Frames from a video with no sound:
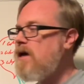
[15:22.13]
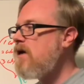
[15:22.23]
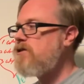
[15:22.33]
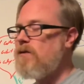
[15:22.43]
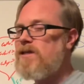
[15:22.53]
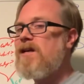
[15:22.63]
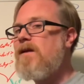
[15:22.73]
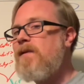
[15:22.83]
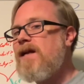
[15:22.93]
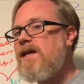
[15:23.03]
So it's going
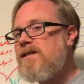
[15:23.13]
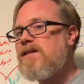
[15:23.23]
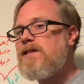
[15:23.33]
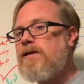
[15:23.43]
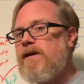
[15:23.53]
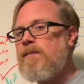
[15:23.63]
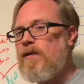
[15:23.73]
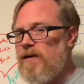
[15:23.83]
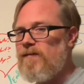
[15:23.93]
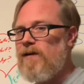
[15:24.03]
to be a necessary
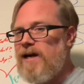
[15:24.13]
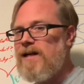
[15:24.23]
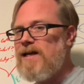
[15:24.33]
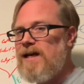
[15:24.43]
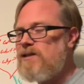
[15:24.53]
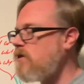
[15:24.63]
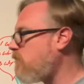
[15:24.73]
part of writing the essay.